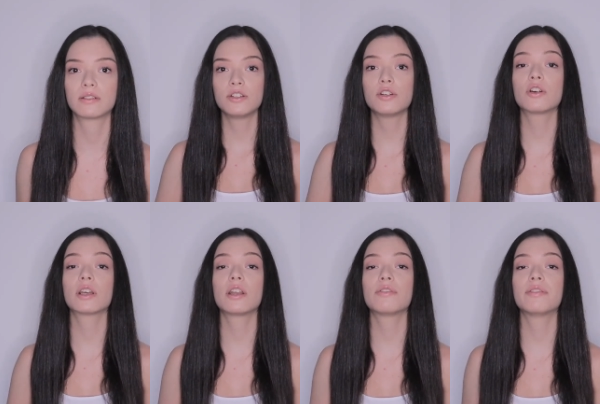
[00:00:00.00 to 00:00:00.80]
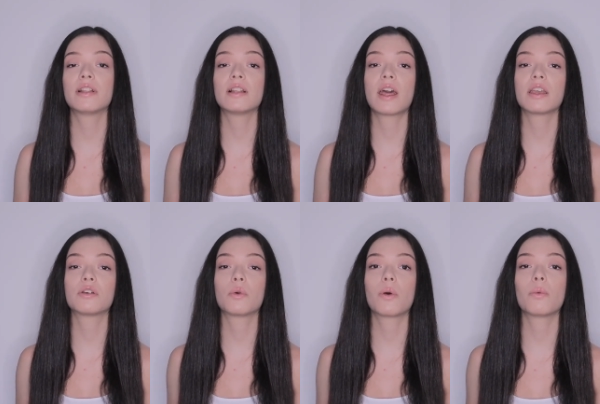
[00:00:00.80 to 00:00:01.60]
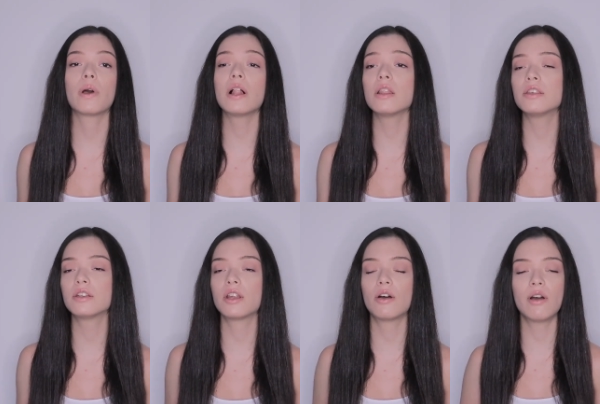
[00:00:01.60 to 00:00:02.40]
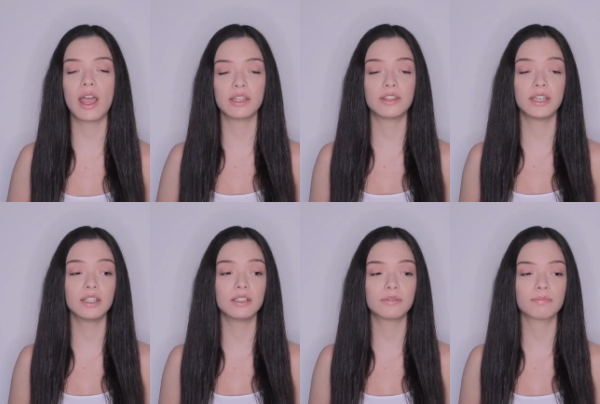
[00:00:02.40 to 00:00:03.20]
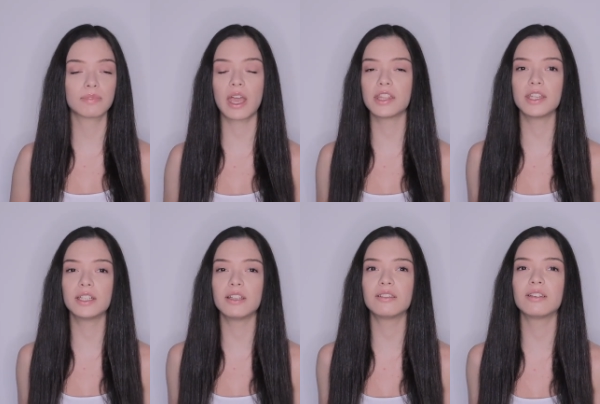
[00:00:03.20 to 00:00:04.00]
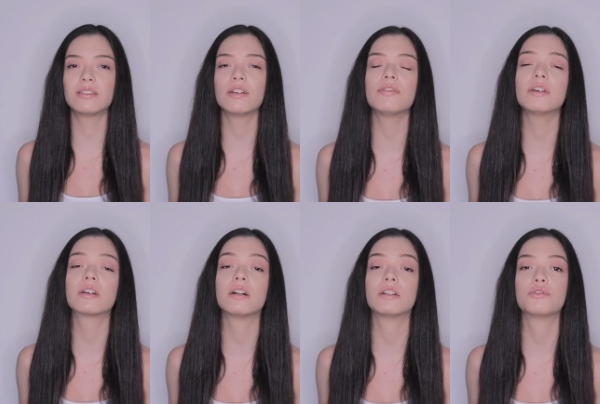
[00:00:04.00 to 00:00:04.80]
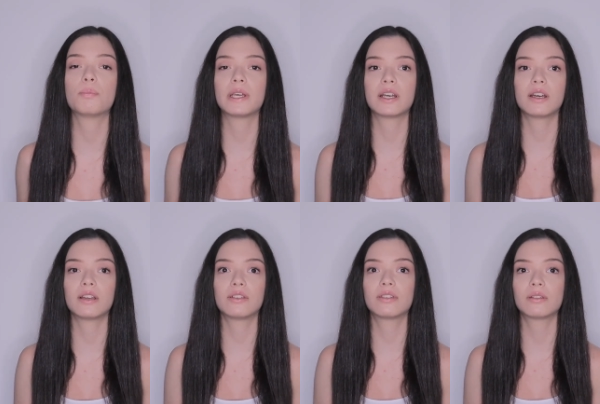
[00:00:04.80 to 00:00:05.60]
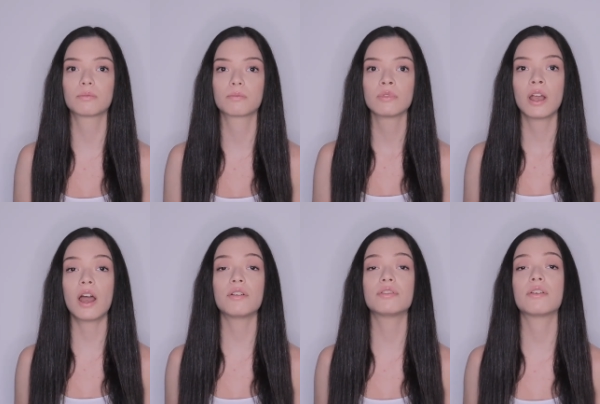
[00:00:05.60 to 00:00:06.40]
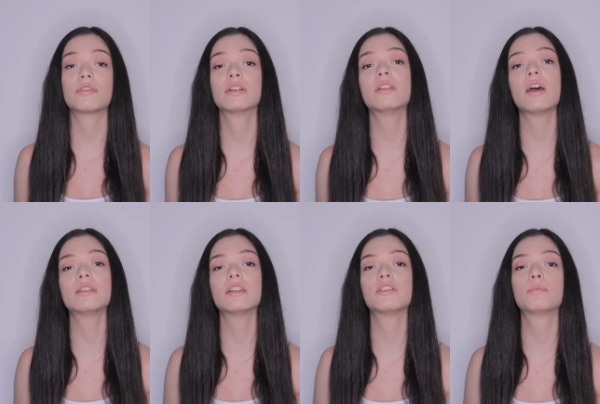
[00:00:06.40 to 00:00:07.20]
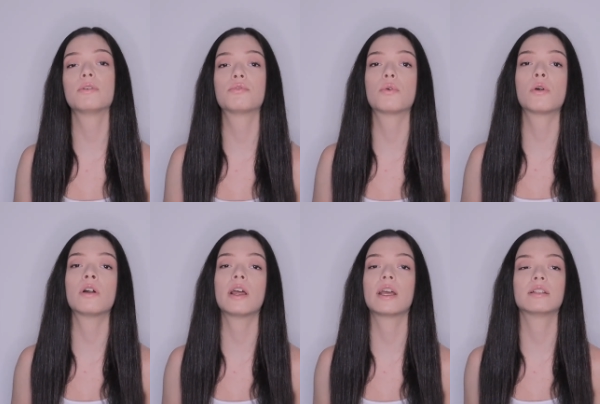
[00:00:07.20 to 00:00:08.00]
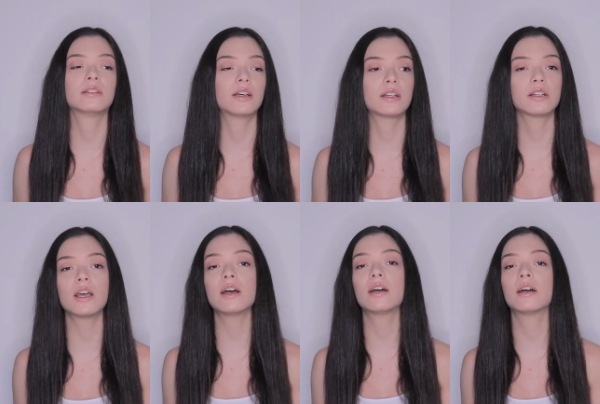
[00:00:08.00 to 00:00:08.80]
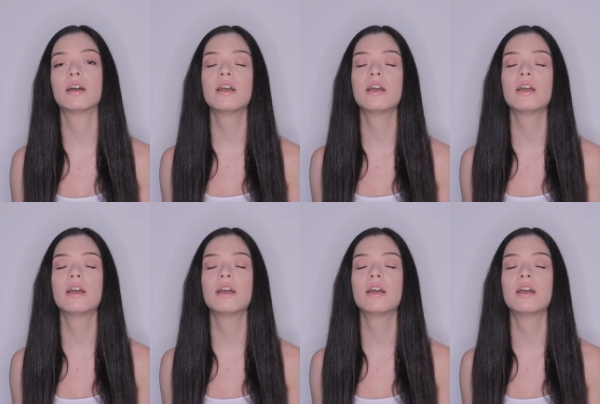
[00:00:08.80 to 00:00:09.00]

You're gonna feel like, well, you know, I think this is difficult because I've never done this before and da-da-da,